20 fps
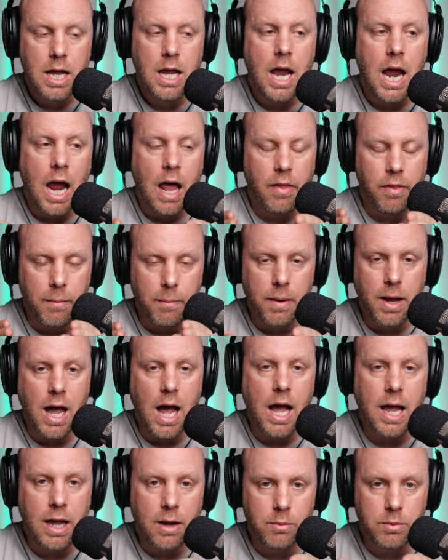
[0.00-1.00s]
And the
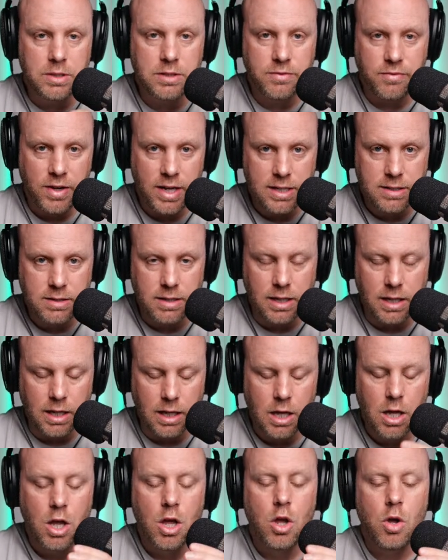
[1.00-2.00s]
guy I was
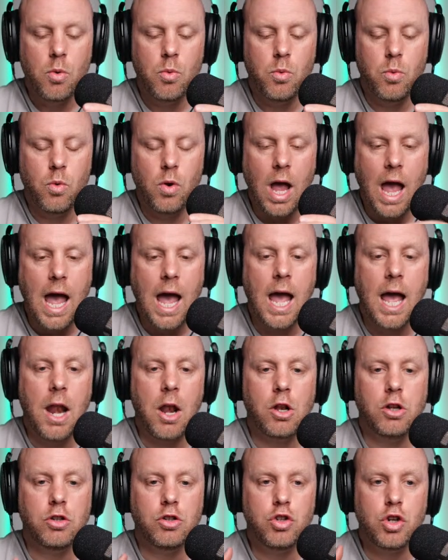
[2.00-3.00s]
facing had
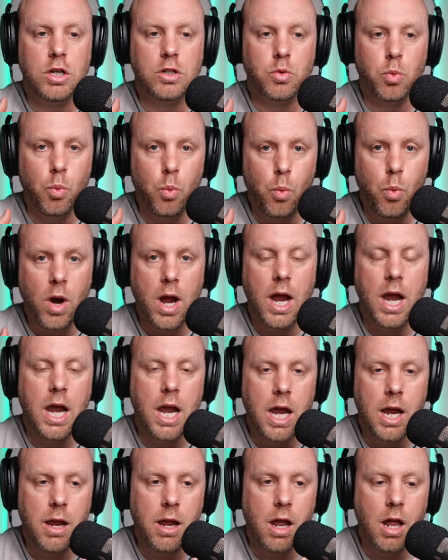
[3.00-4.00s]
just
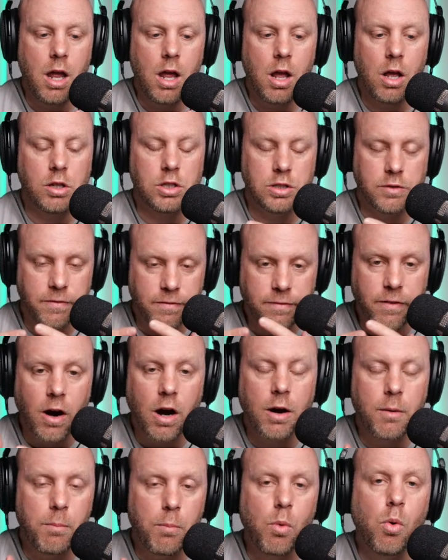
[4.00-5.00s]

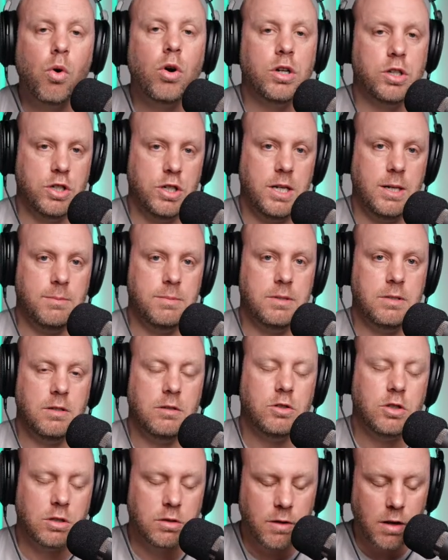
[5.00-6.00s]
far more ships,
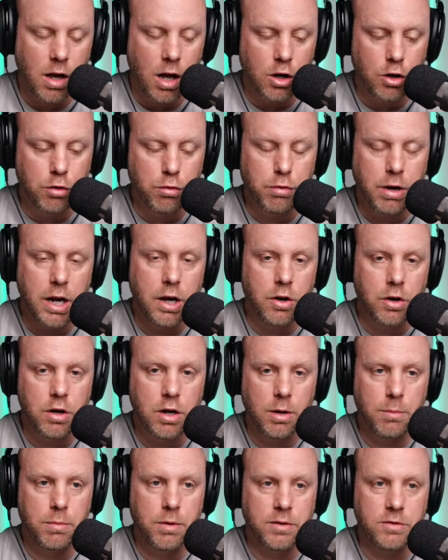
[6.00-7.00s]
just a greater
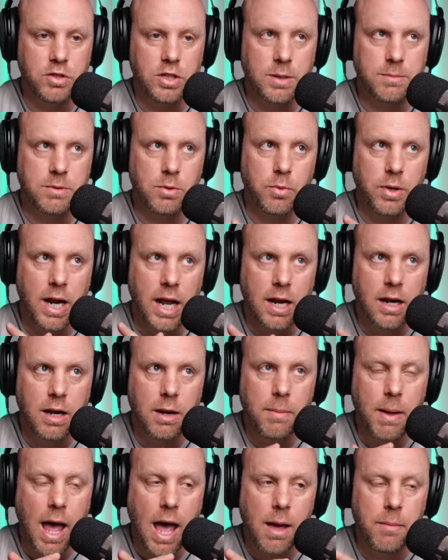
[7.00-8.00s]
number of ships. And what ended
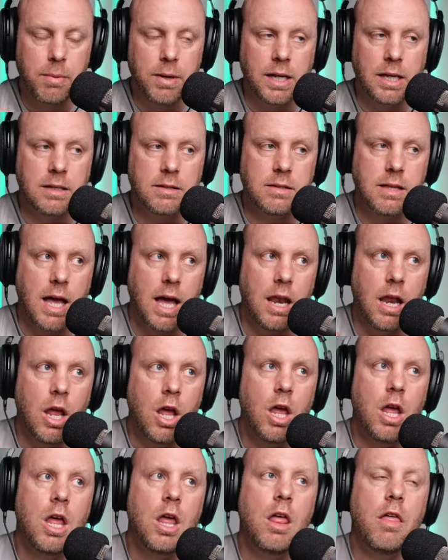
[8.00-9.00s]
up happening is that
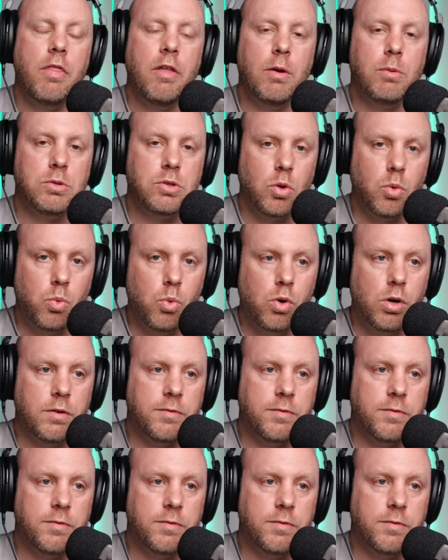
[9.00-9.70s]
there was a war of